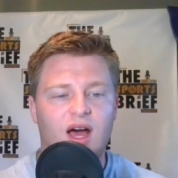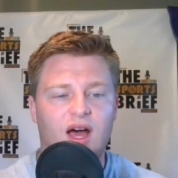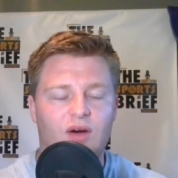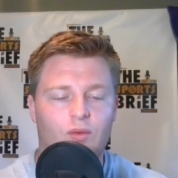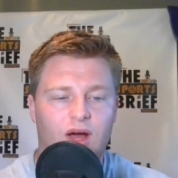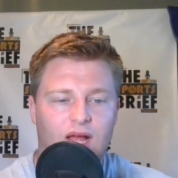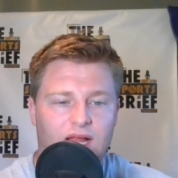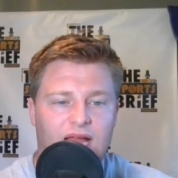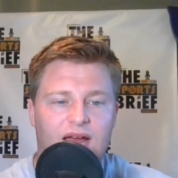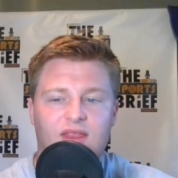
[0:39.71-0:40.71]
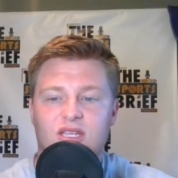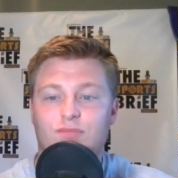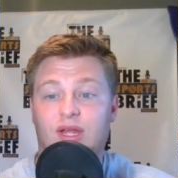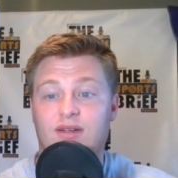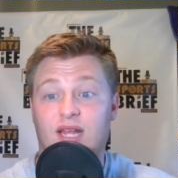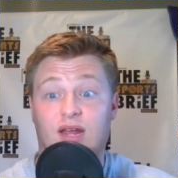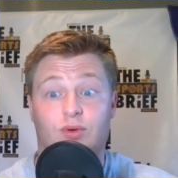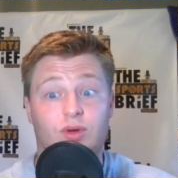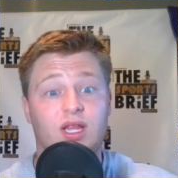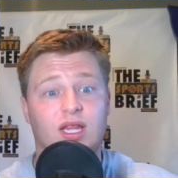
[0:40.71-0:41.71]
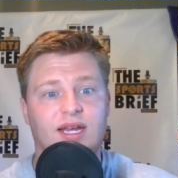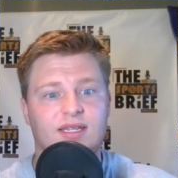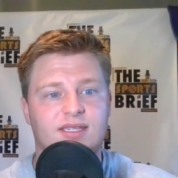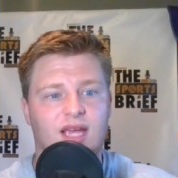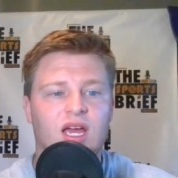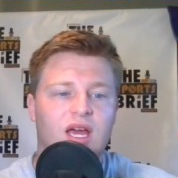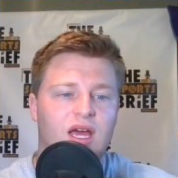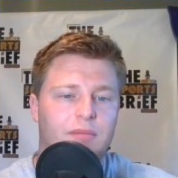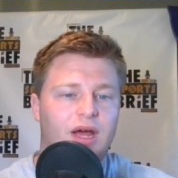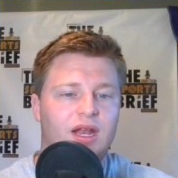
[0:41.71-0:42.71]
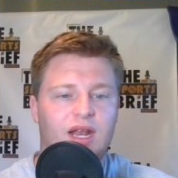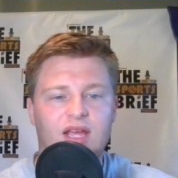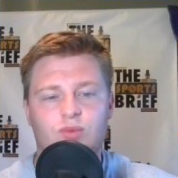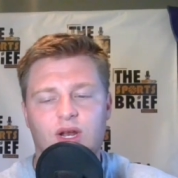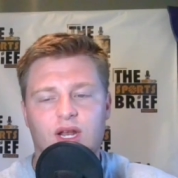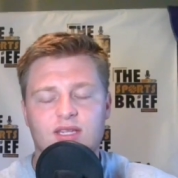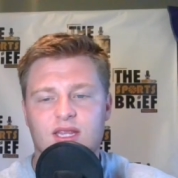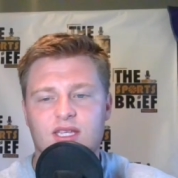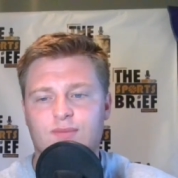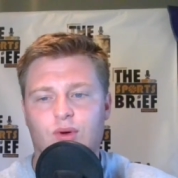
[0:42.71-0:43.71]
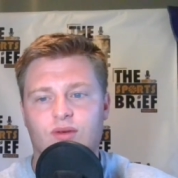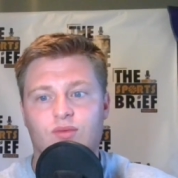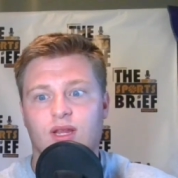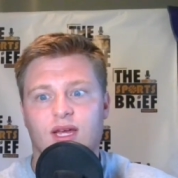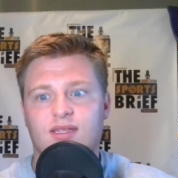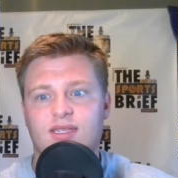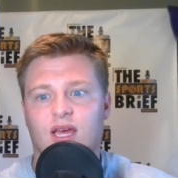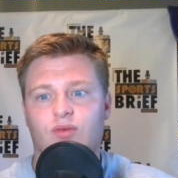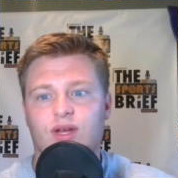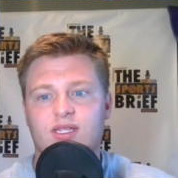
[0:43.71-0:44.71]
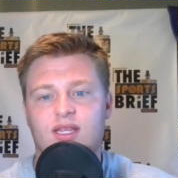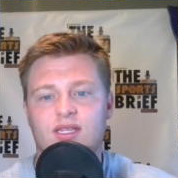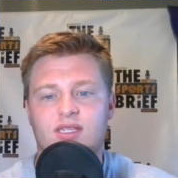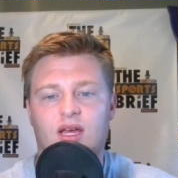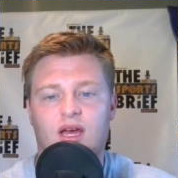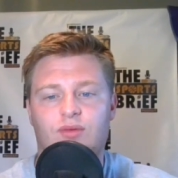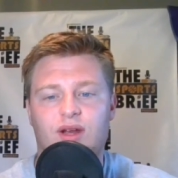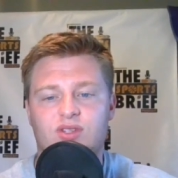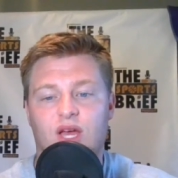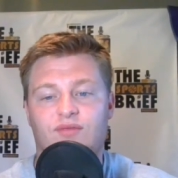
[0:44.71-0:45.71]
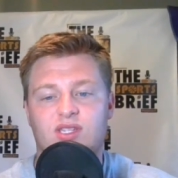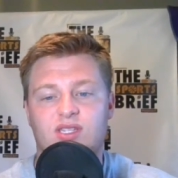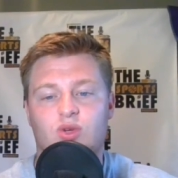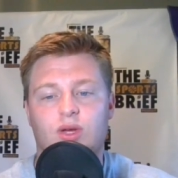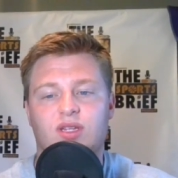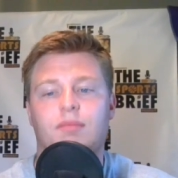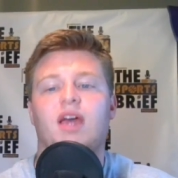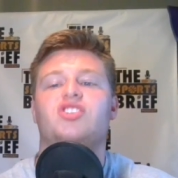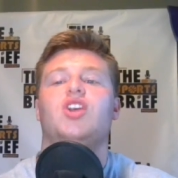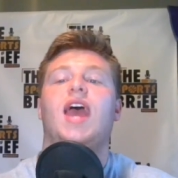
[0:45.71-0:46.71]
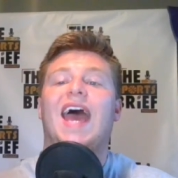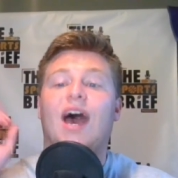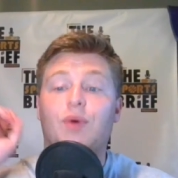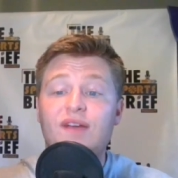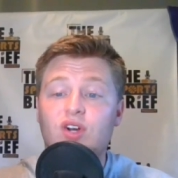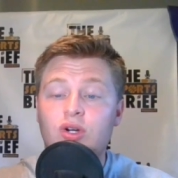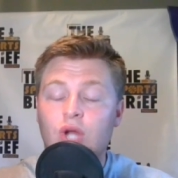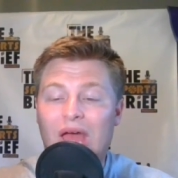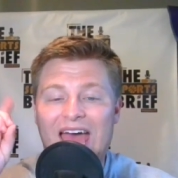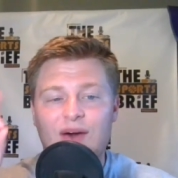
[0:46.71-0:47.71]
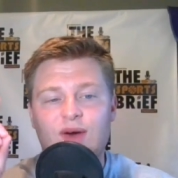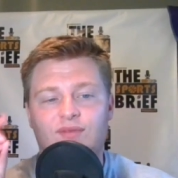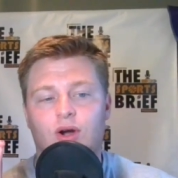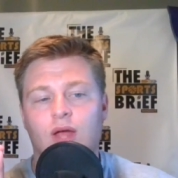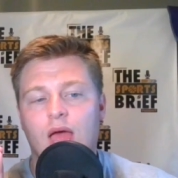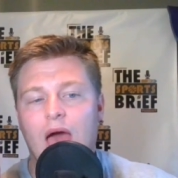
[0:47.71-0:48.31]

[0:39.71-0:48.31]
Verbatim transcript: uh, a lot of these players that I would really like to see, but it is what it is at this point. I'd really like to see how the rest of this uh, Raiders offense is going to mesh. However, however,